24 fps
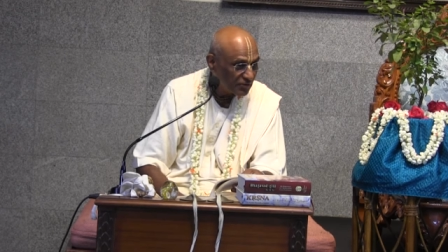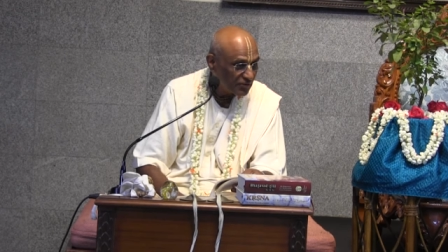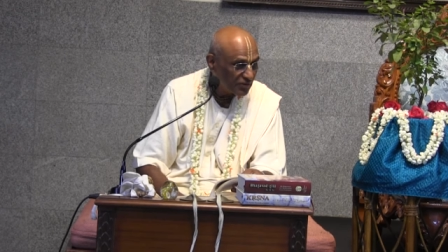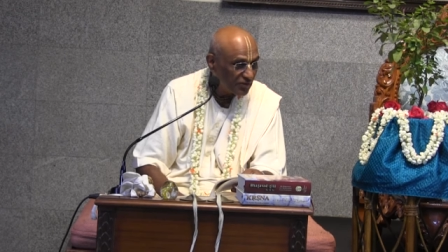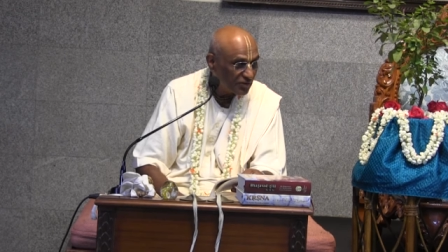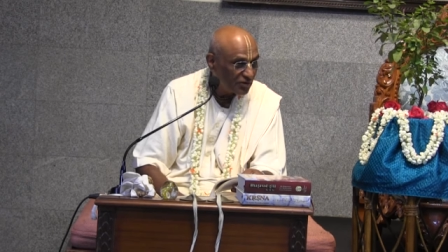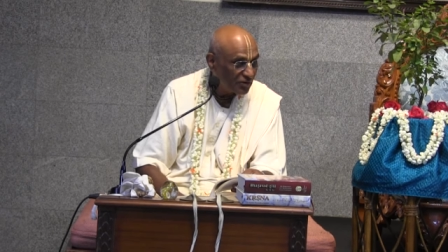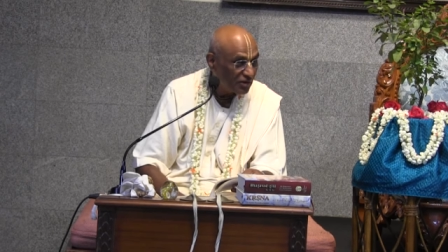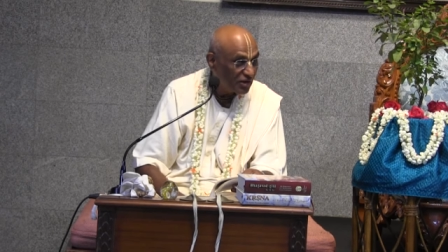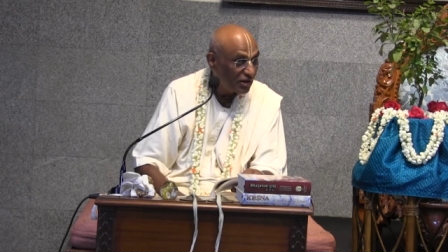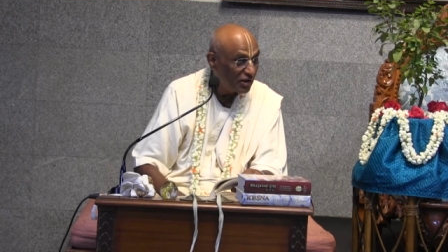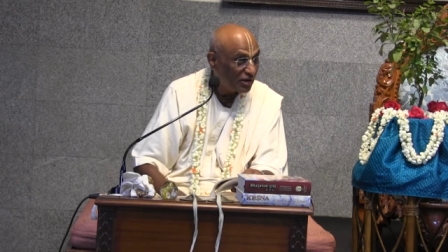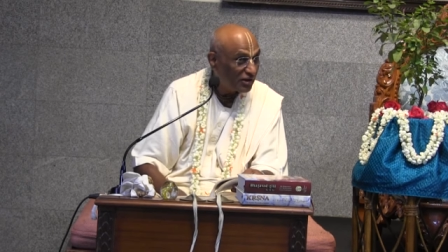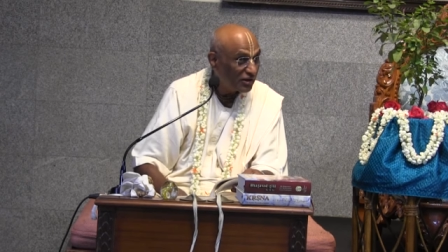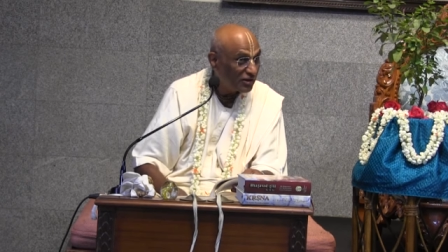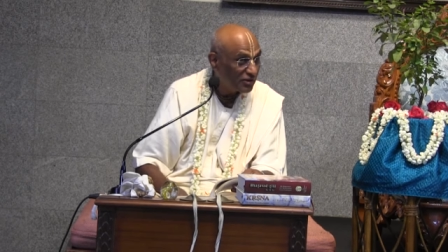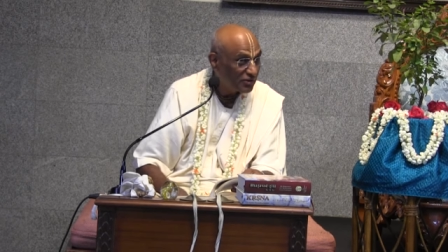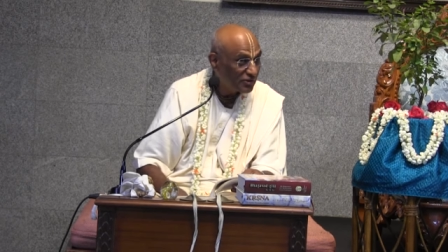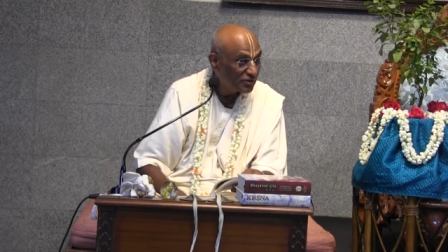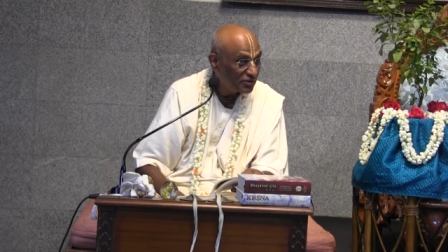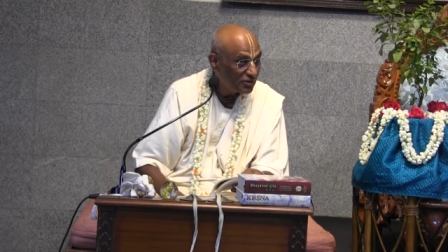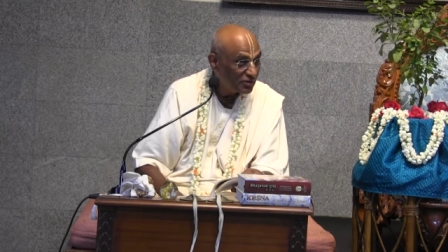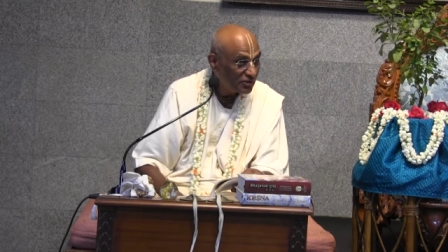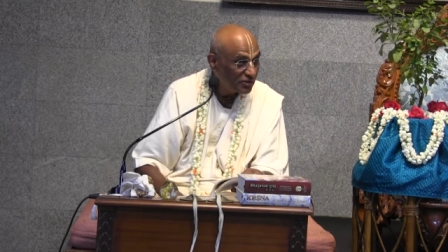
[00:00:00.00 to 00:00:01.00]
will. Huh?
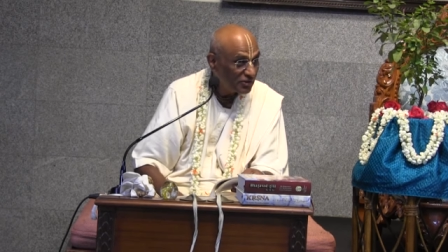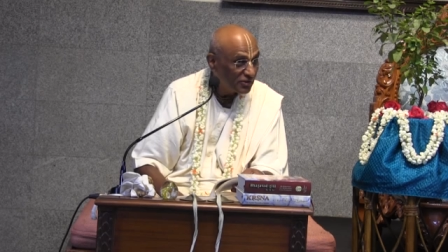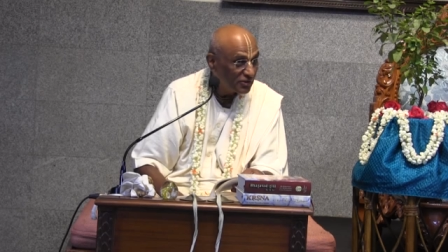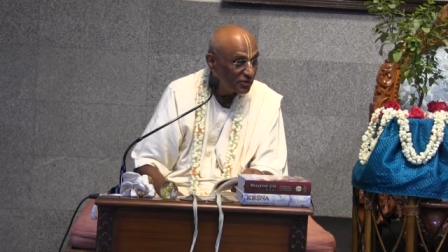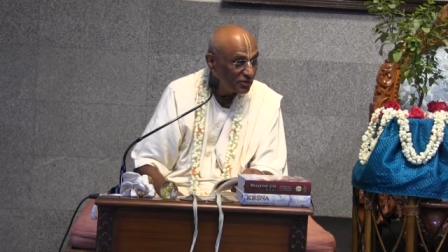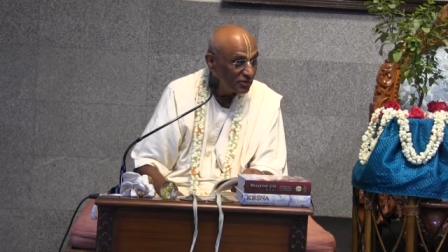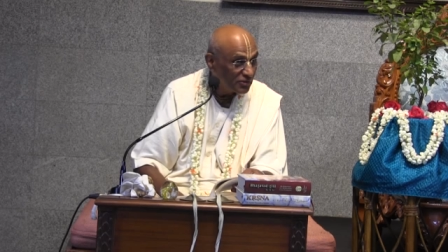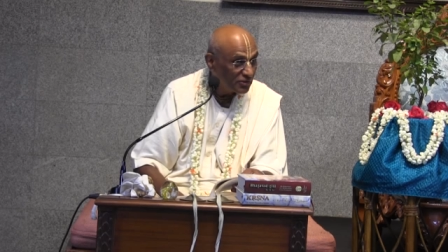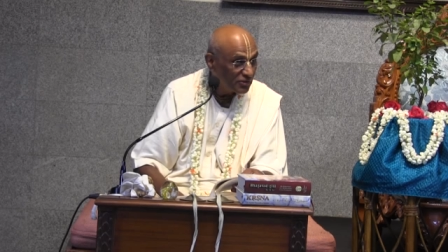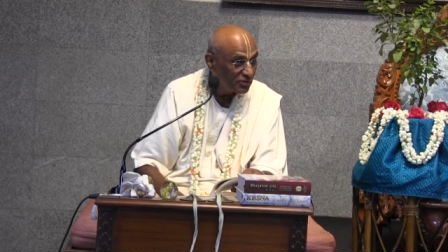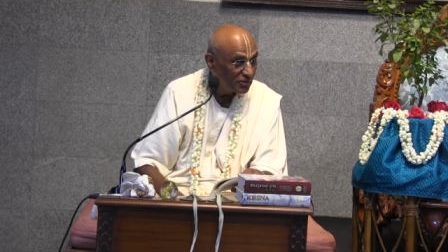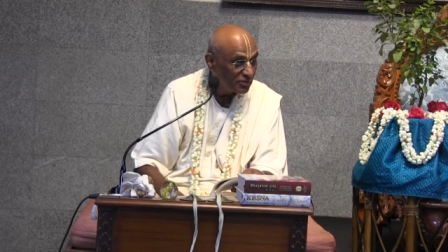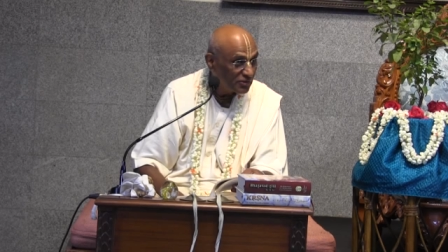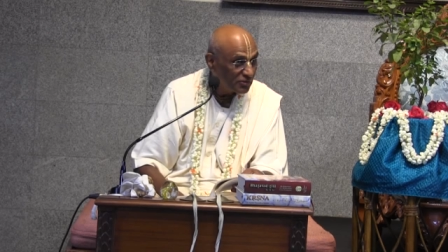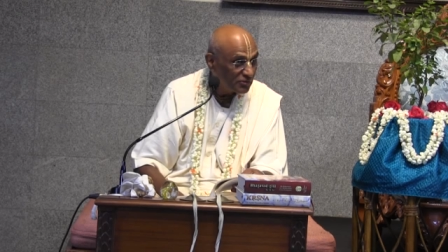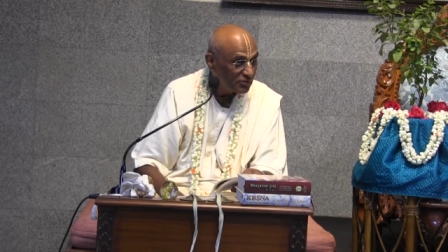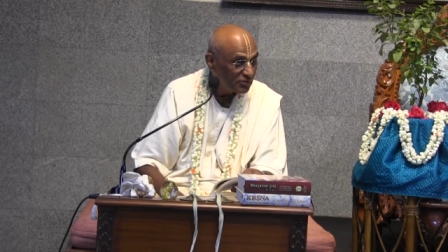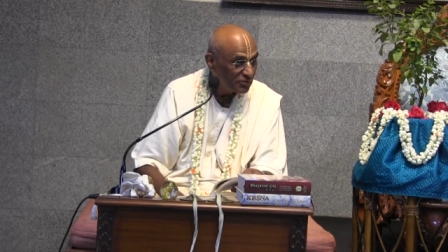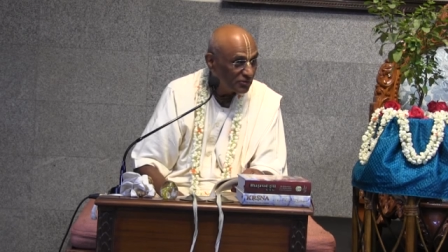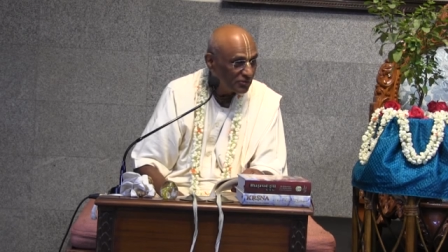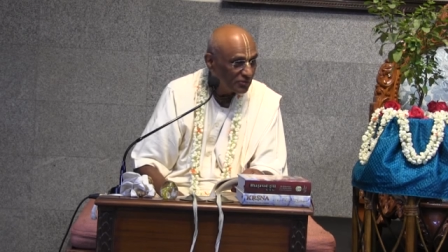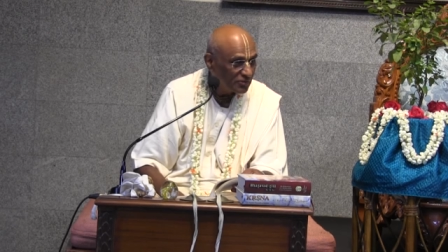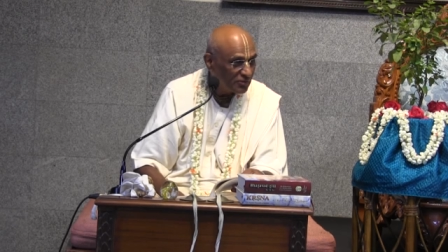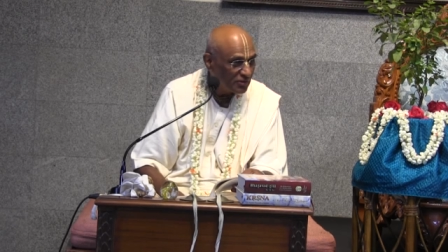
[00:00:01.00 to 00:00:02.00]
Material
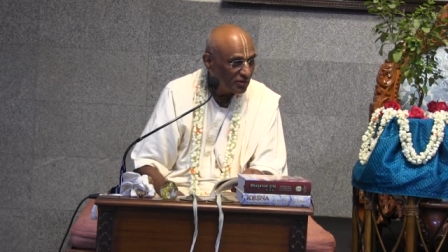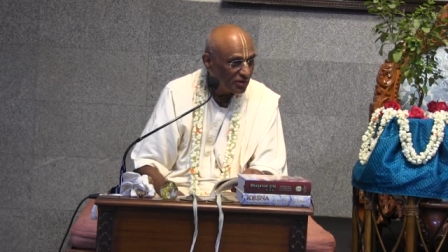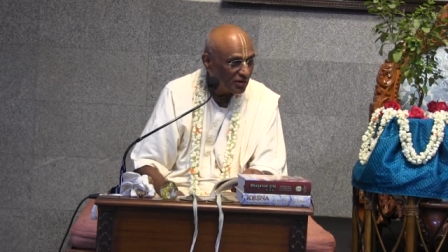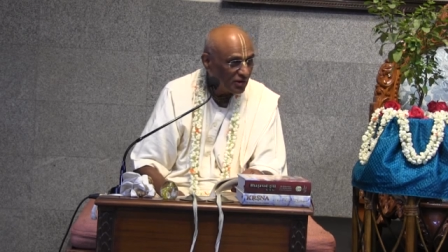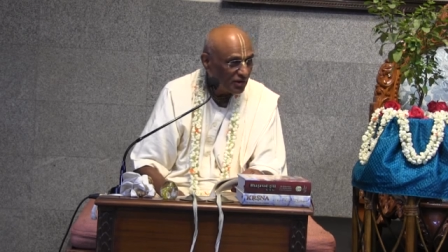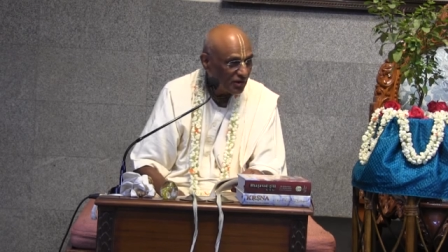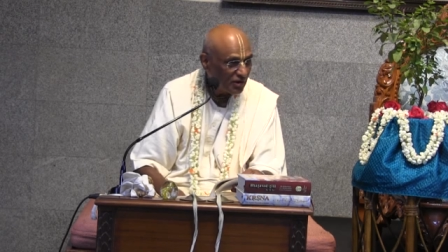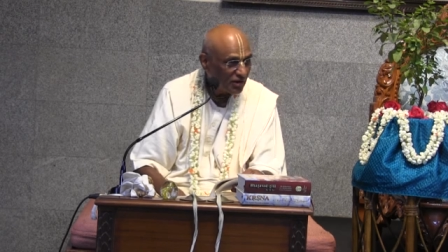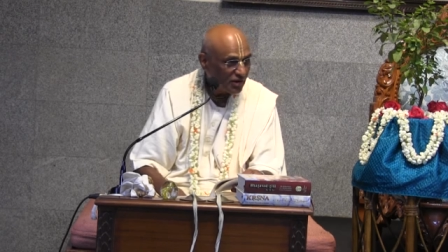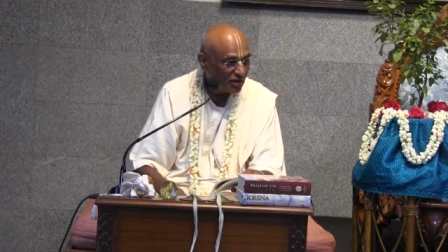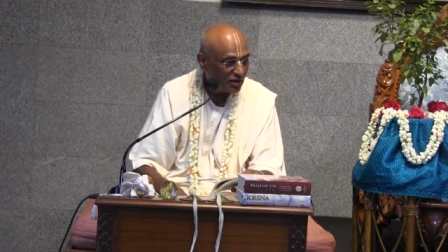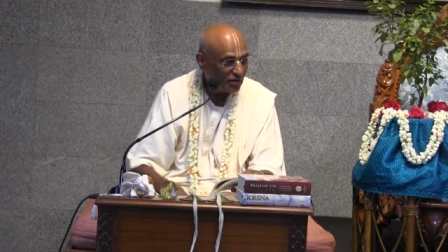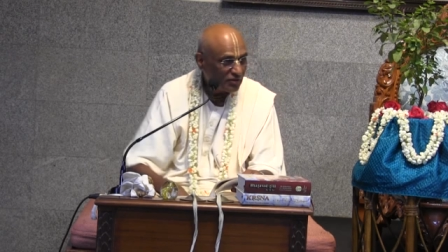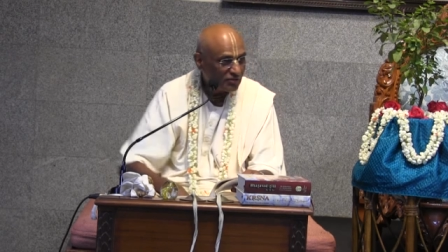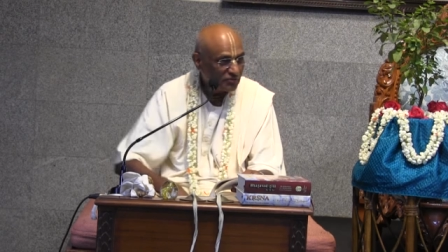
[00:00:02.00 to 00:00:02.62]
Brahman ah.